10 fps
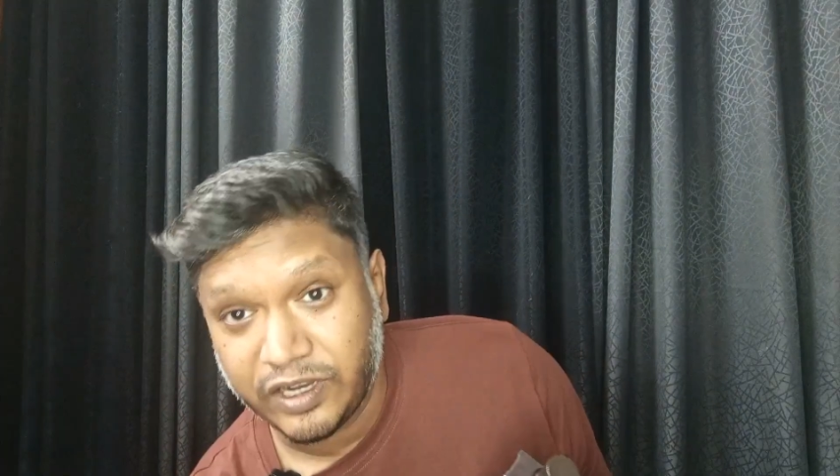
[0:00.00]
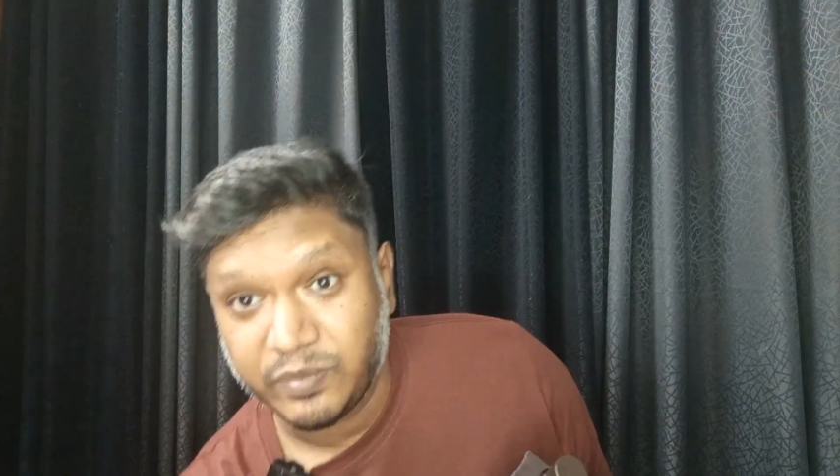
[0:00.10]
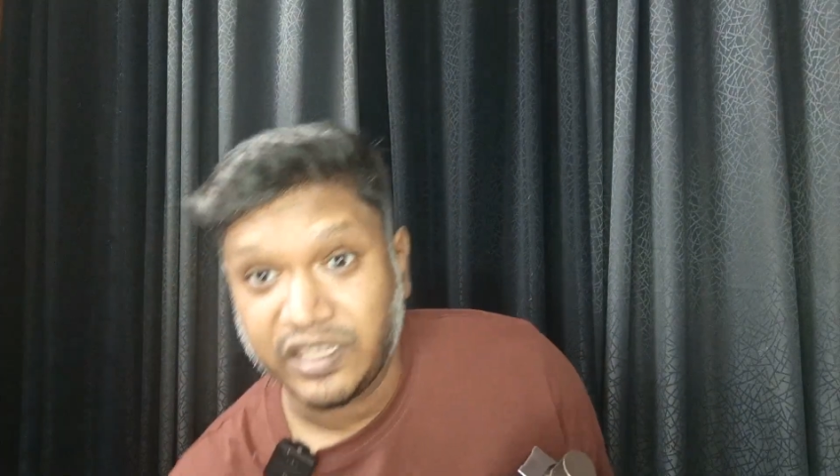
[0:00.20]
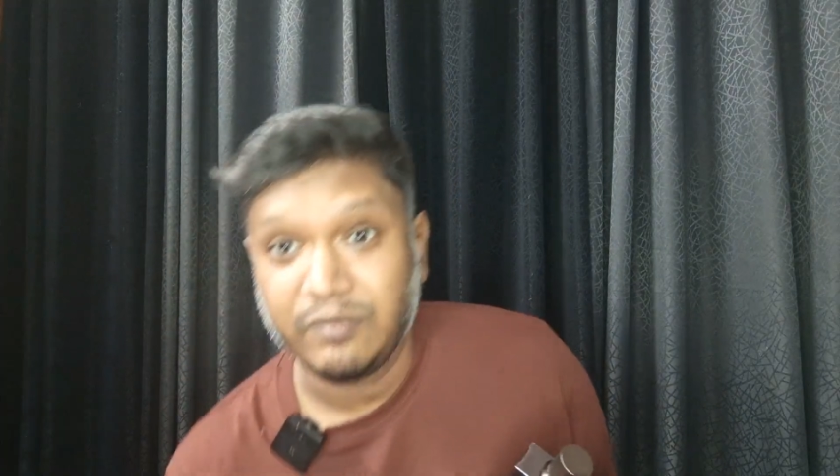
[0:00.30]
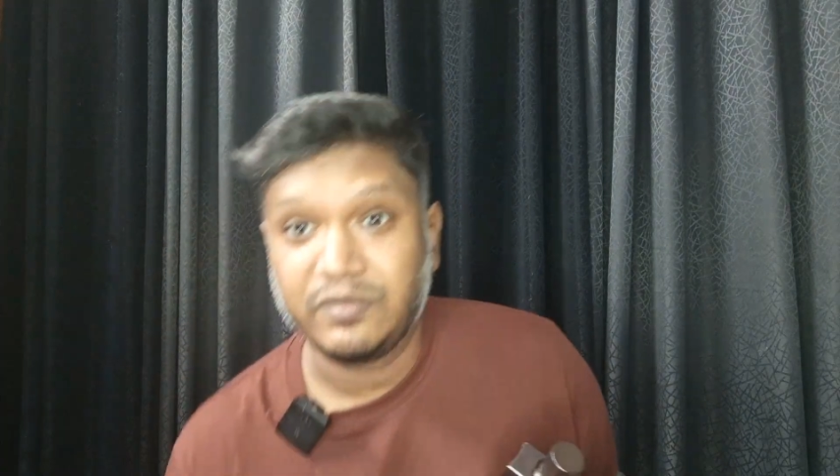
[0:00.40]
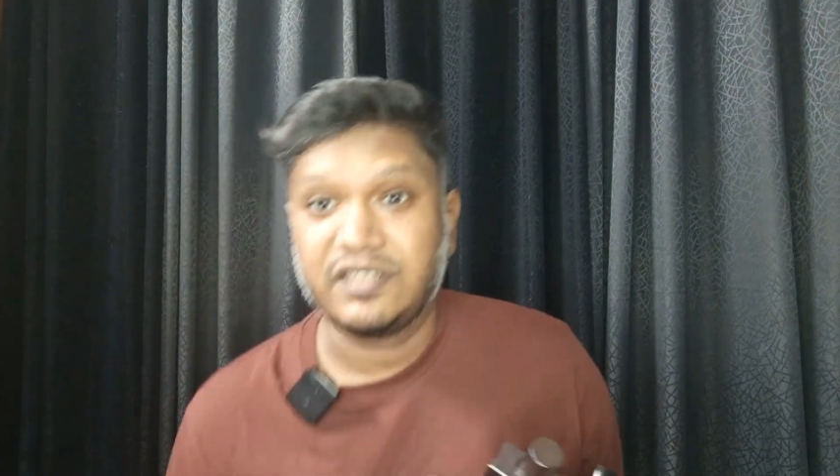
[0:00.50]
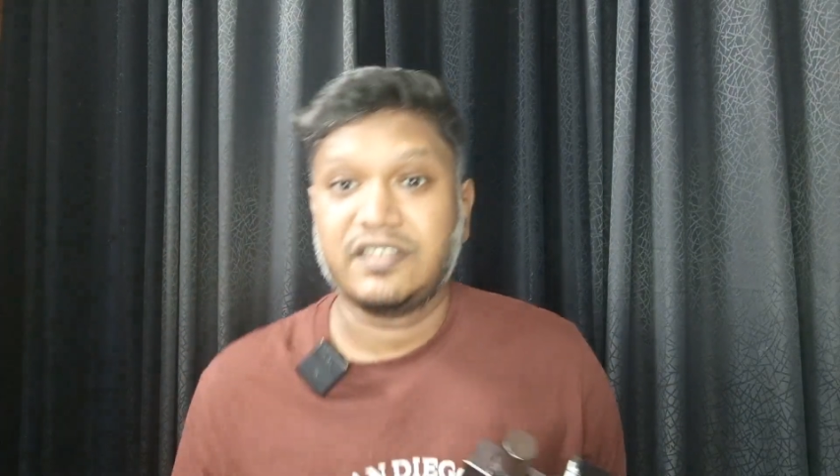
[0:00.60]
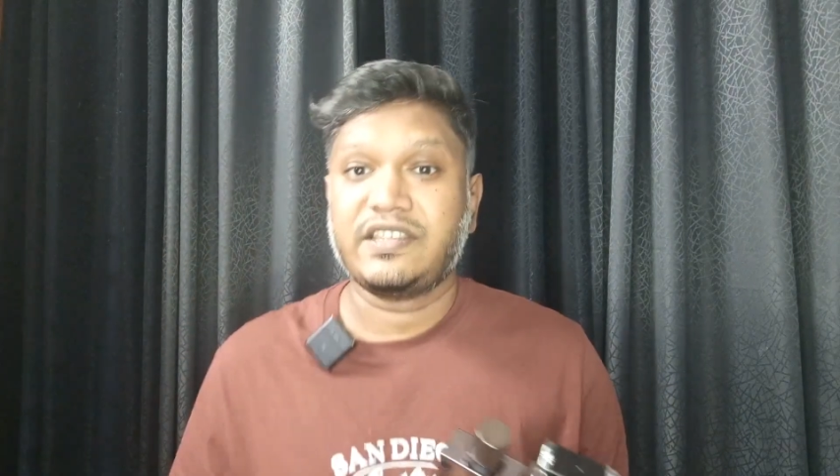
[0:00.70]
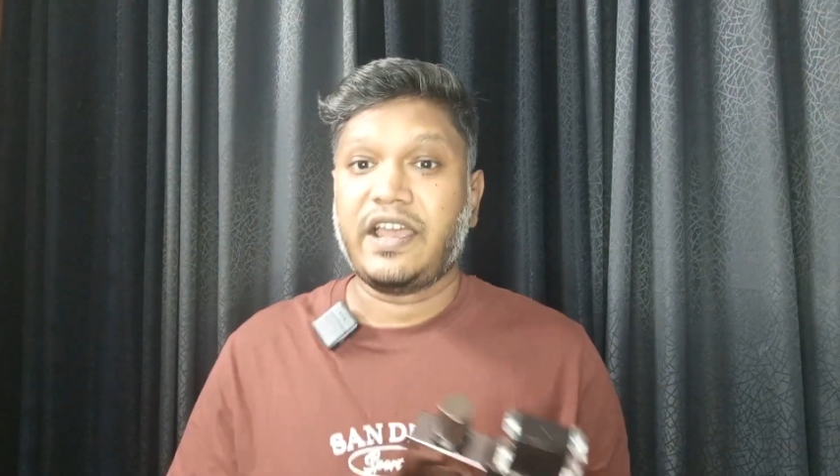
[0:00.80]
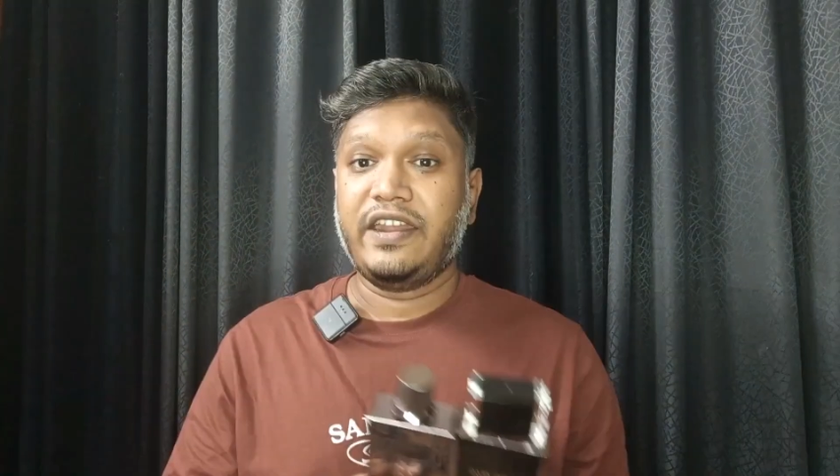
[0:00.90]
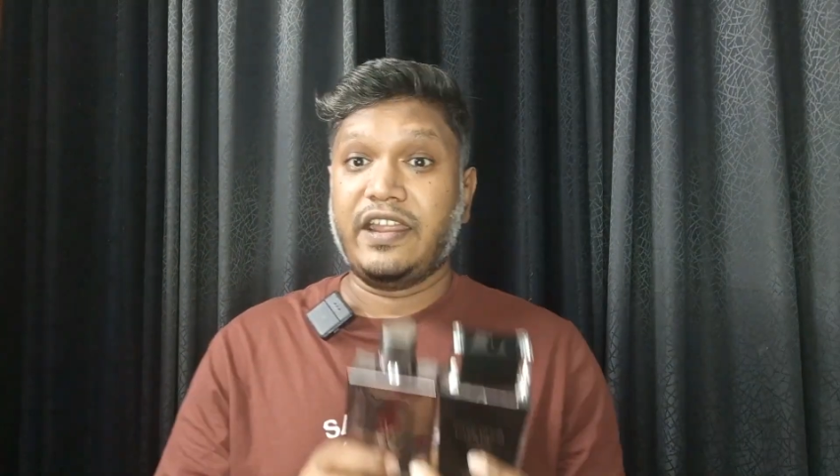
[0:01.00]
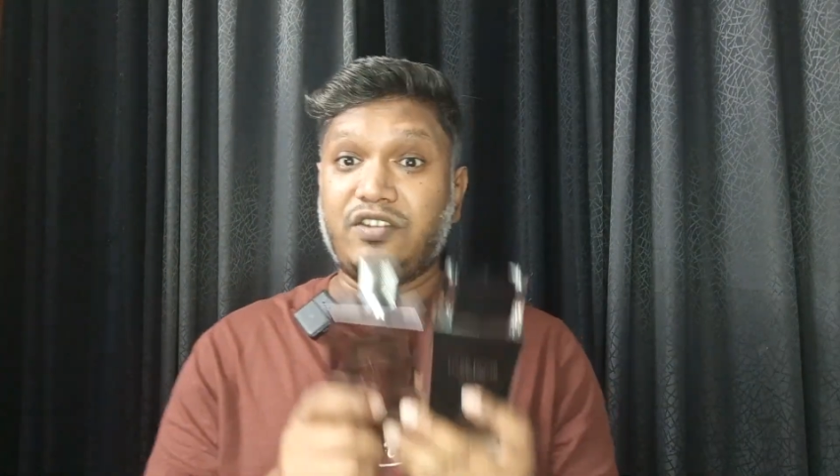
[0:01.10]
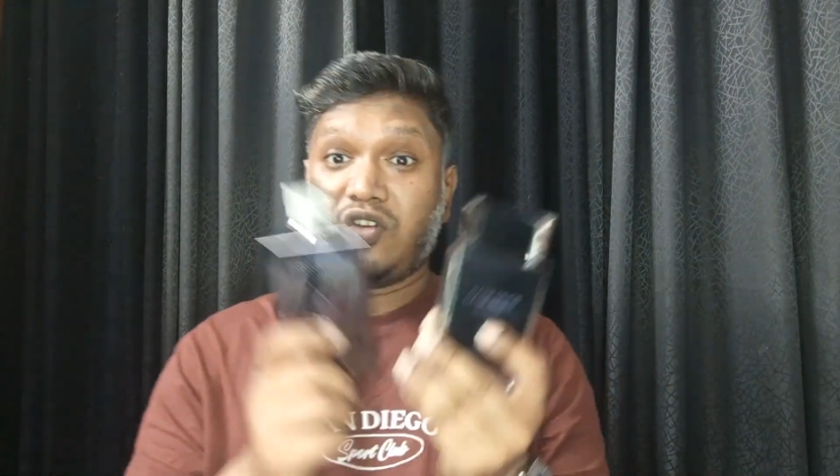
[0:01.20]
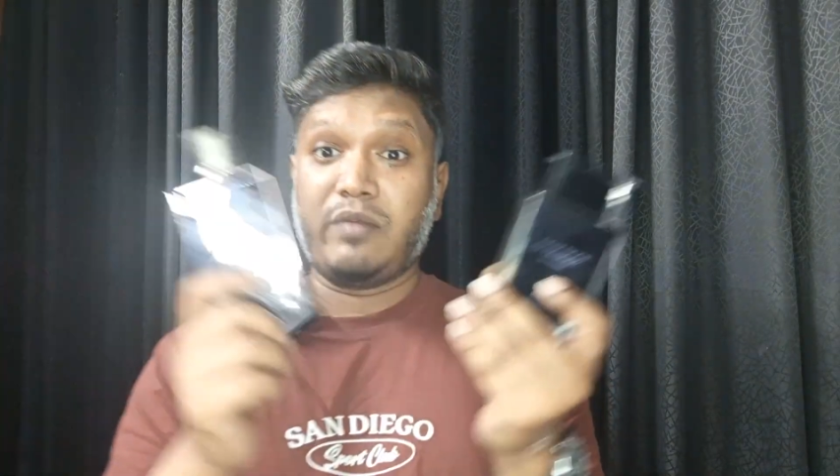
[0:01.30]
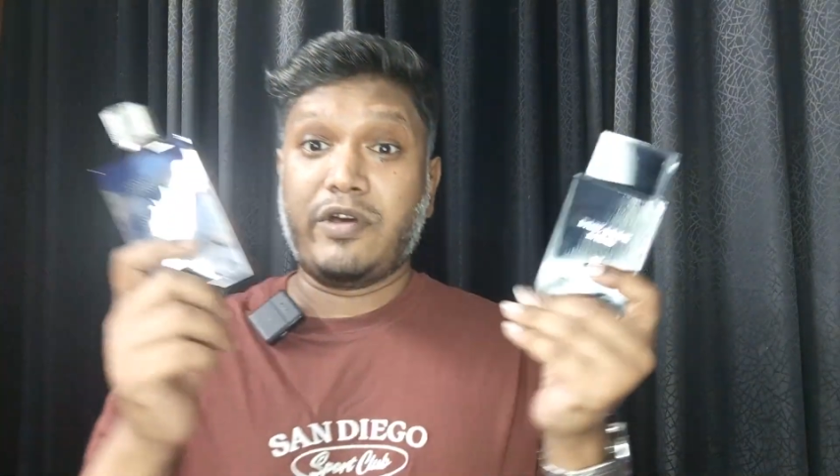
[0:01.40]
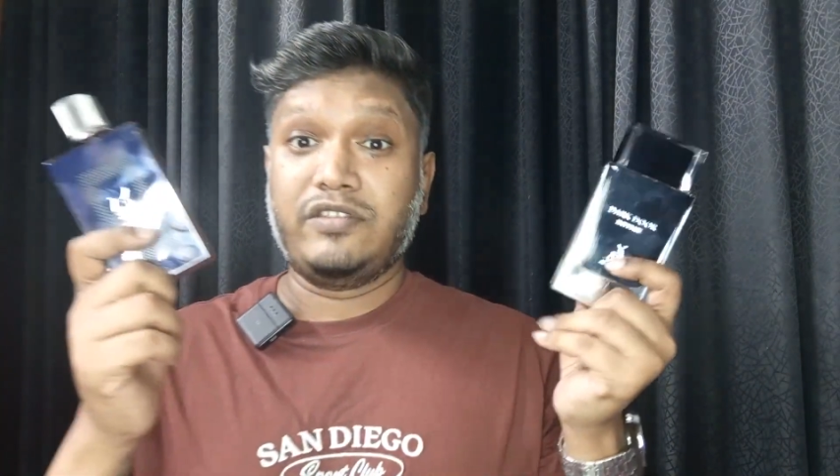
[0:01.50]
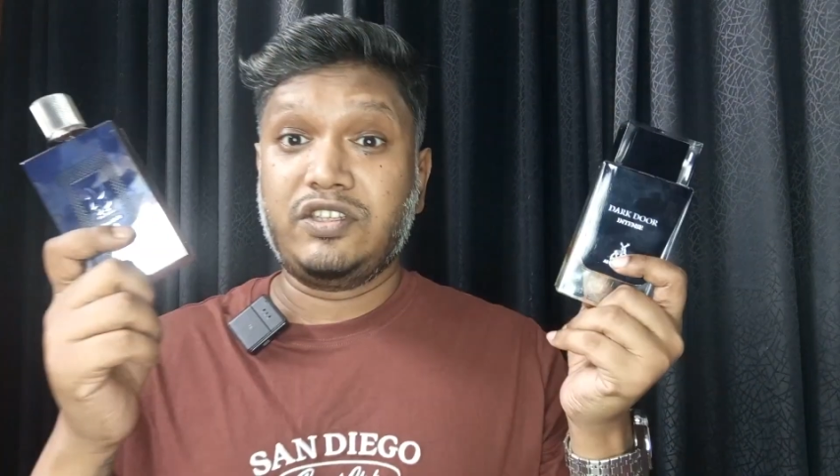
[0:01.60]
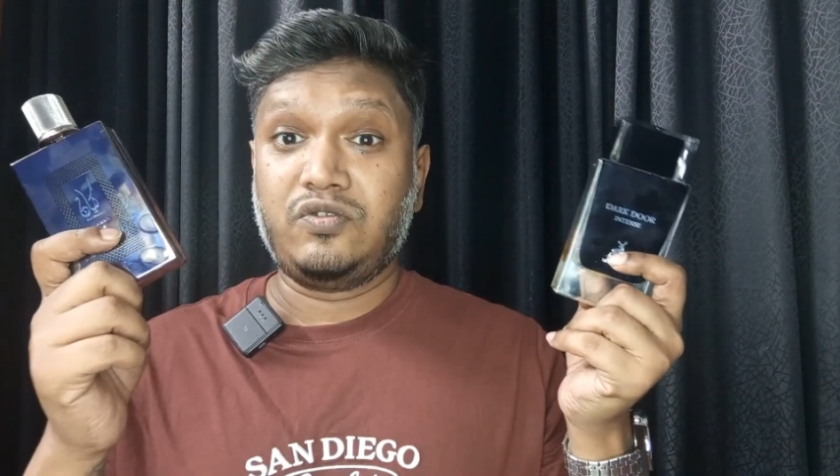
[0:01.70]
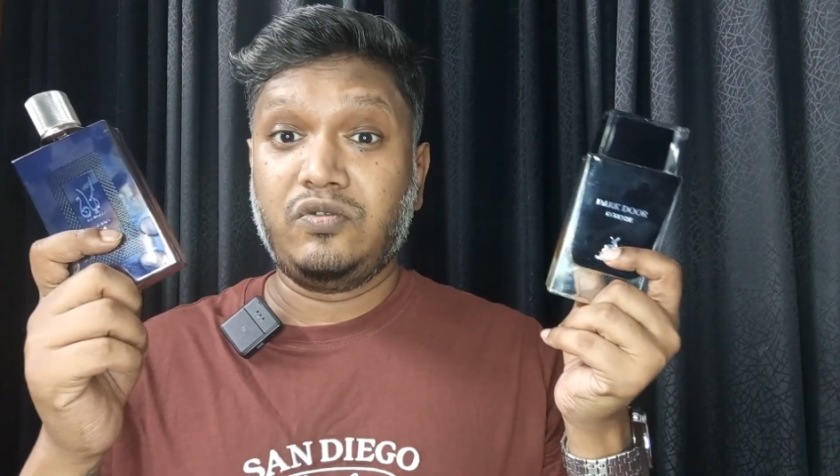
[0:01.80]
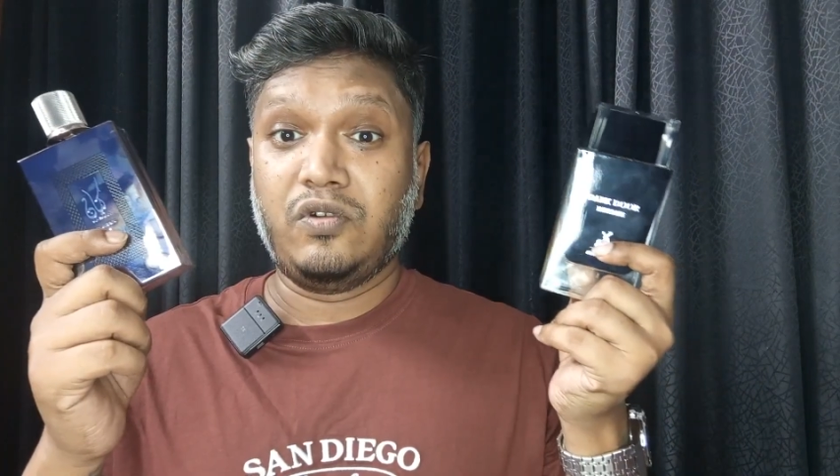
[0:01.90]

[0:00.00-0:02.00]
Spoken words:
let me keep this aside and talk about these two